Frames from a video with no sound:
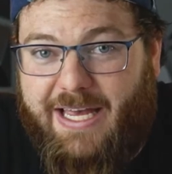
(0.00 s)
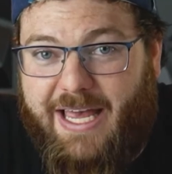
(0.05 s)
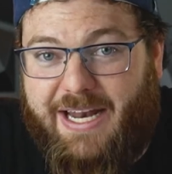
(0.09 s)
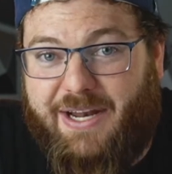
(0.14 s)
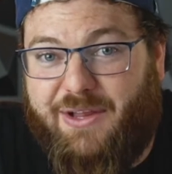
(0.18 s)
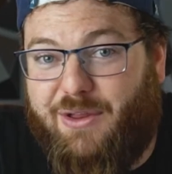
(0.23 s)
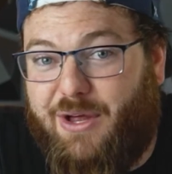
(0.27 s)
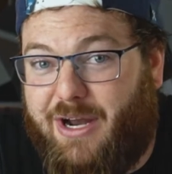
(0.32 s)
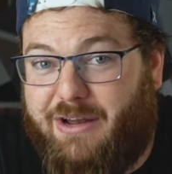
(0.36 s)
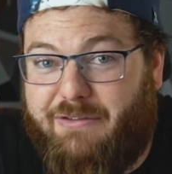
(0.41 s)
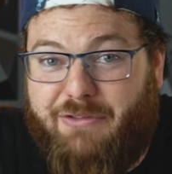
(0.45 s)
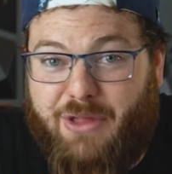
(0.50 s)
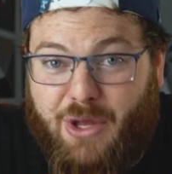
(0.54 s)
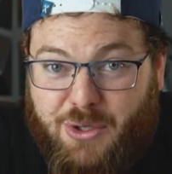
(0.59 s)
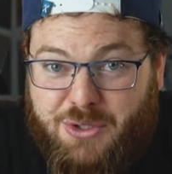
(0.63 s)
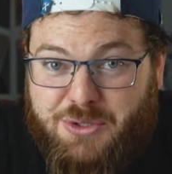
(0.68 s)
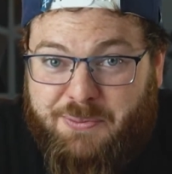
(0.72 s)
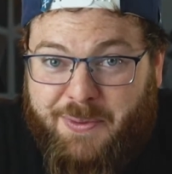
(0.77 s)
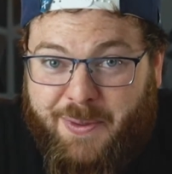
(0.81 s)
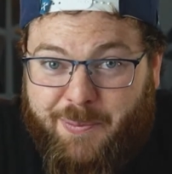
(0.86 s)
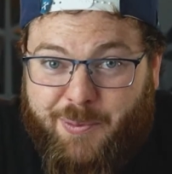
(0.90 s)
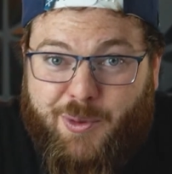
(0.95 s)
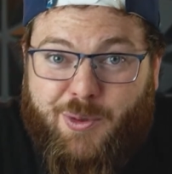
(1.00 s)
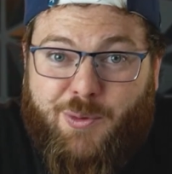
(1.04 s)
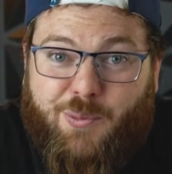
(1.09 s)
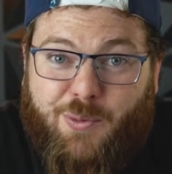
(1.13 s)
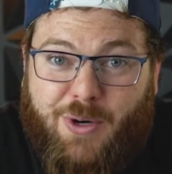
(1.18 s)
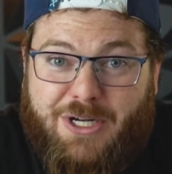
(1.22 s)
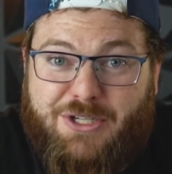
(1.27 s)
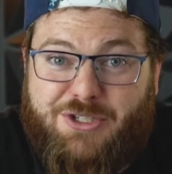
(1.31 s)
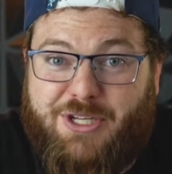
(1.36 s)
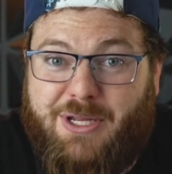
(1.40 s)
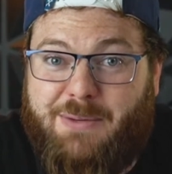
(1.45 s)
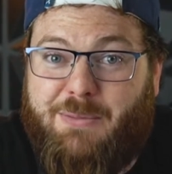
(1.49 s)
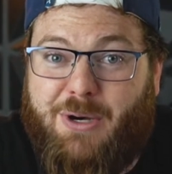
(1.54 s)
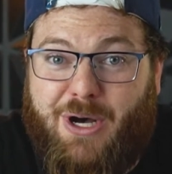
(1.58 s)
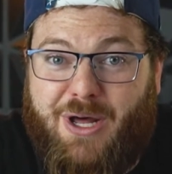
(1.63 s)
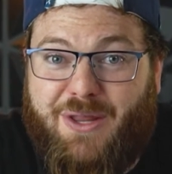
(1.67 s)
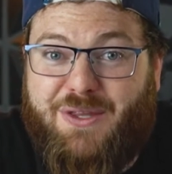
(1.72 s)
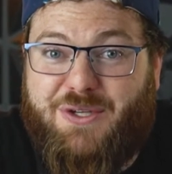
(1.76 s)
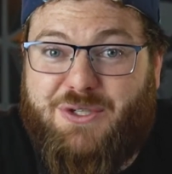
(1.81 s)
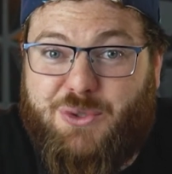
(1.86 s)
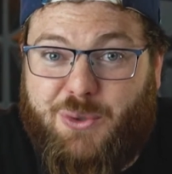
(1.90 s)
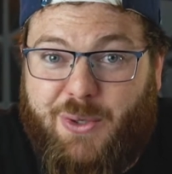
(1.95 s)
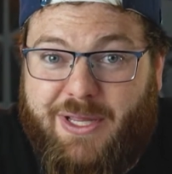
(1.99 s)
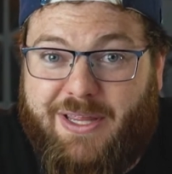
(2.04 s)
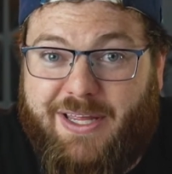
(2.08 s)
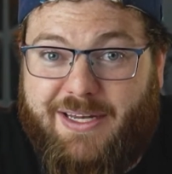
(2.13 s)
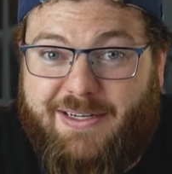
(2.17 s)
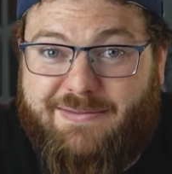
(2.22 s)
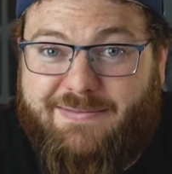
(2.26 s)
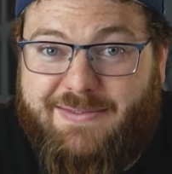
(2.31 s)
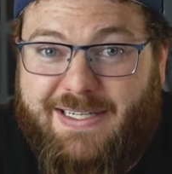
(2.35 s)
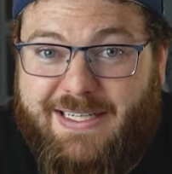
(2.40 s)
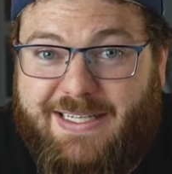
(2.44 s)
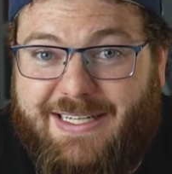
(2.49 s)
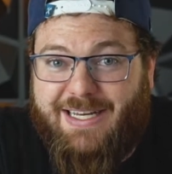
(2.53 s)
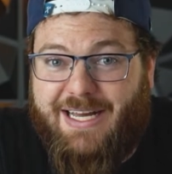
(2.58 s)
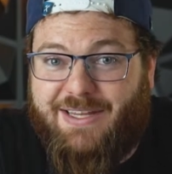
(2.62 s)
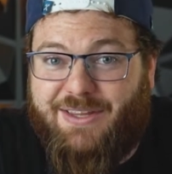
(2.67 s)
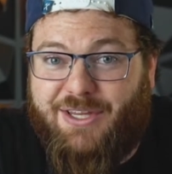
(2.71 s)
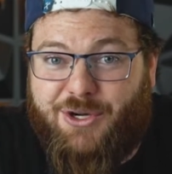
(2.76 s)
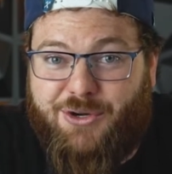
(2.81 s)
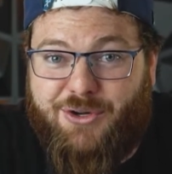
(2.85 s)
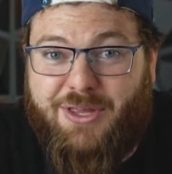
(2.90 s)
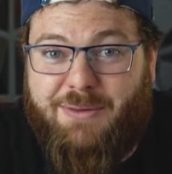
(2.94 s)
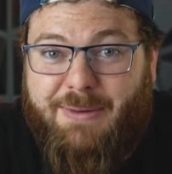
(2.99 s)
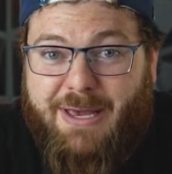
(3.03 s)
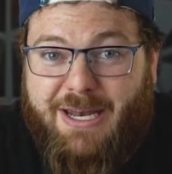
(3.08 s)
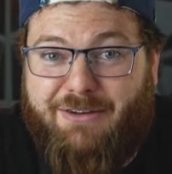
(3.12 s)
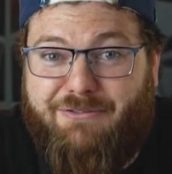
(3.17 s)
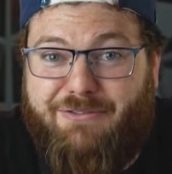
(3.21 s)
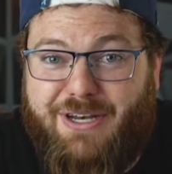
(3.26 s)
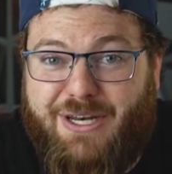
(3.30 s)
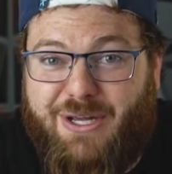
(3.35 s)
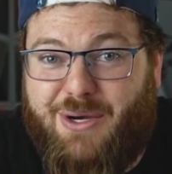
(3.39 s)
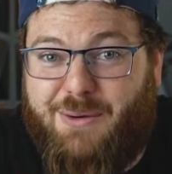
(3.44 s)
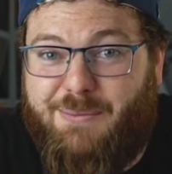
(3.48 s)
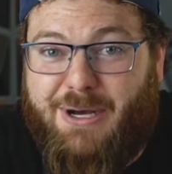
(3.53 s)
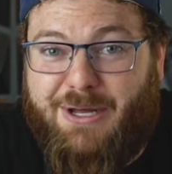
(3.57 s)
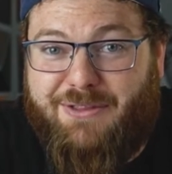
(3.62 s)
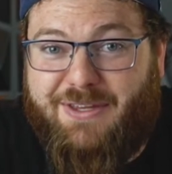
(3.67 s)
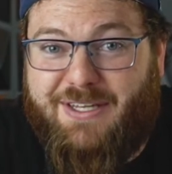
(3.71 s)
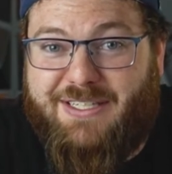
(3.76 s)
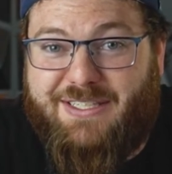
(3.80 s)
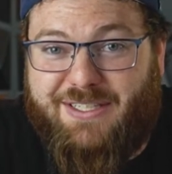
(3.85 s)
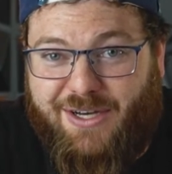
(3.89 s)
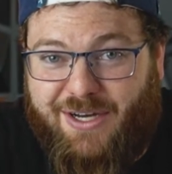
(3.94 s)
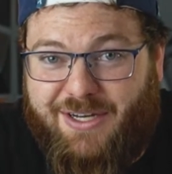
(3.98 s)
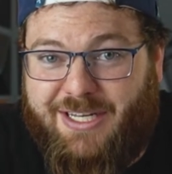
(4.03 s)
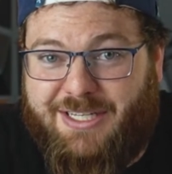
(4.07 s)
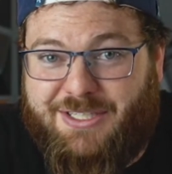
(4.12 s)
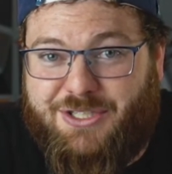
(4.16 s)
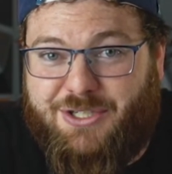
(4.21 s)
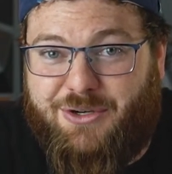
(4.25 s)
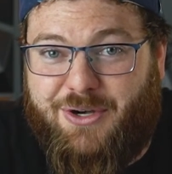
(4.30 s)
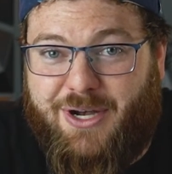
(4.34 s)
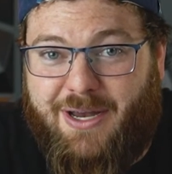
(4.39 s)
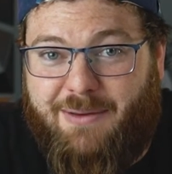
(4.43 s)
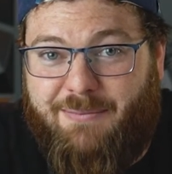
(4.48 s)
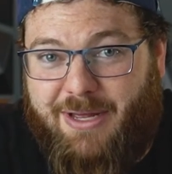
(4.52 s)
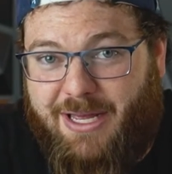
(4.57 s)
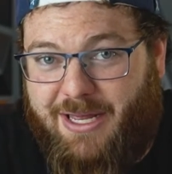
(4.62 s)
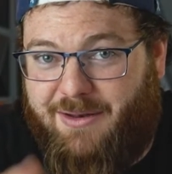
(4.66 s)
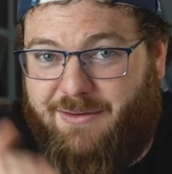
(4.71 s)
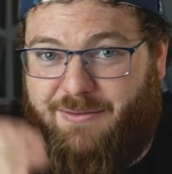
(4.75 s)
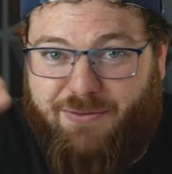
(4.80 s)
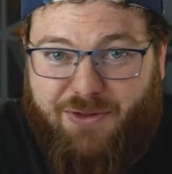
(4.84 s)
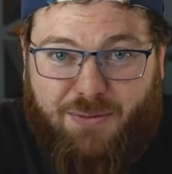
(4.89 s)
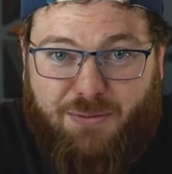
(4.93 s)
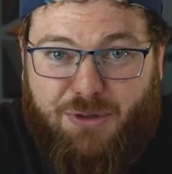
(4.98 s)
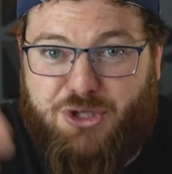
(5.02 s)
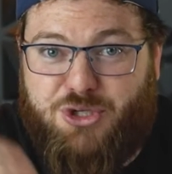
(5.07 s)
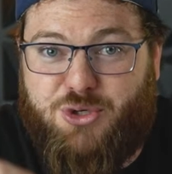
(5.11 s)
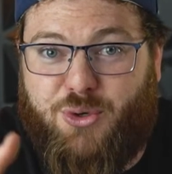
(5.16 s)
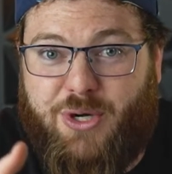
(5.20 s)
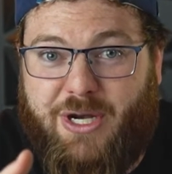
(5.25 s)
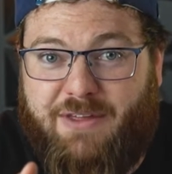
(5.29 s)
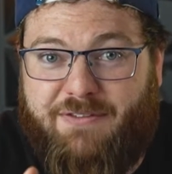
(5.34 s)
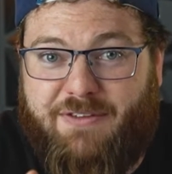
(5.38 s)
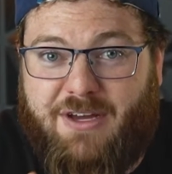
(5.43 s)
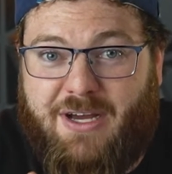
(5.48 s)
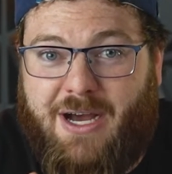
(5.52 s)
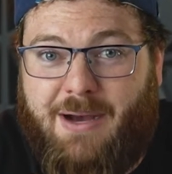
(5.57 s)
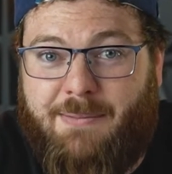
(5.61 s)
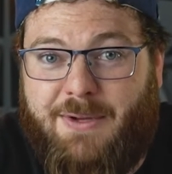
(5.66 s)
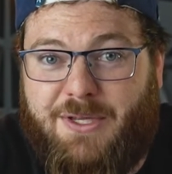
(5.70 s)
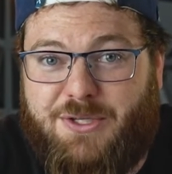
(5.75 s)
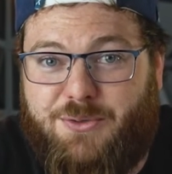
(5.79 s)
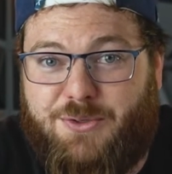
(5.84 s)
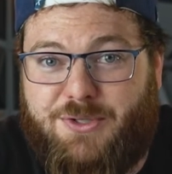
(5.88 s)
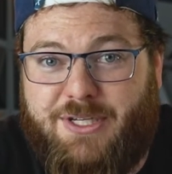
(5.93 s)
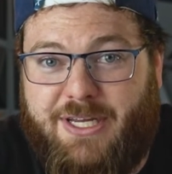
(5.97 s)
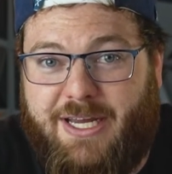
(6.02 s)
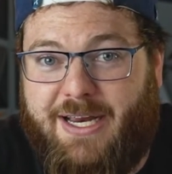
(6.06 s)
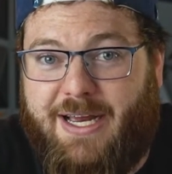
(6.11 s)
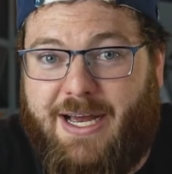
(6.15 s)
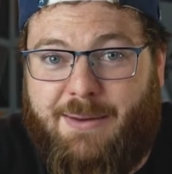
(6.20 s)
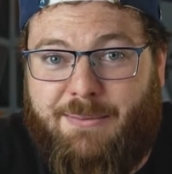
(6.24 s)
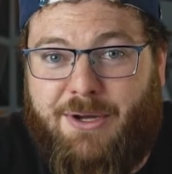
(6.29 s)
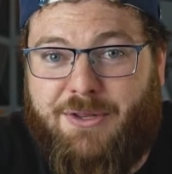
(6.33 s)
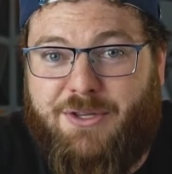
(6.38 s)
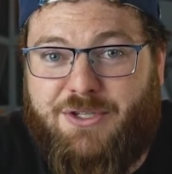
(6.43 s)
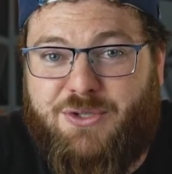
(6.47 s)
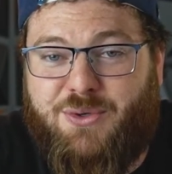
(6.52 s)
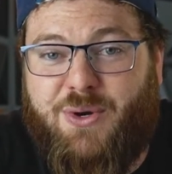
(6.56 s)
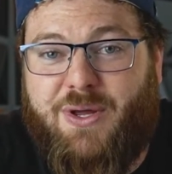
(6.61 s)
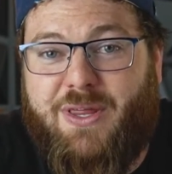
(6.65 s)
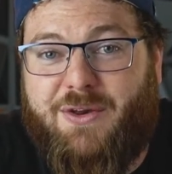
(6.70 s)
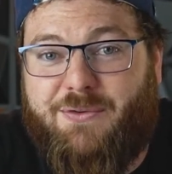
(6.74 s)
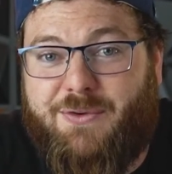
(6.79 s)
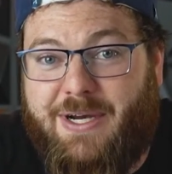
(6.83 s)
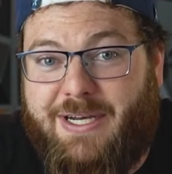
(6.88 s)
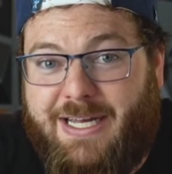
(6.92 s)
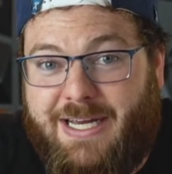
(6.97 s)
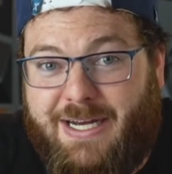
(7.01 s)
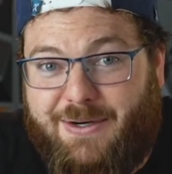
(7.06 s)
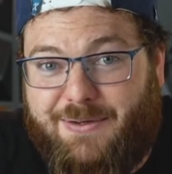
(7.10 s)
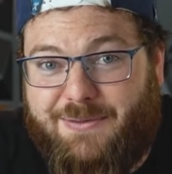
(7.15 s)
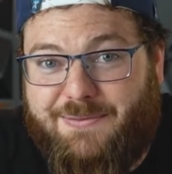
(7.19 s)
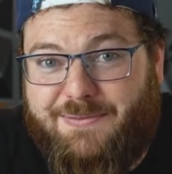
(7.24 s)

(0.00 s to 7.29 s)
And a lot of those people watch them on the toilet. I literally made a video about this on Instagram and the majority of the comments were saying, I'm on the toilet right now.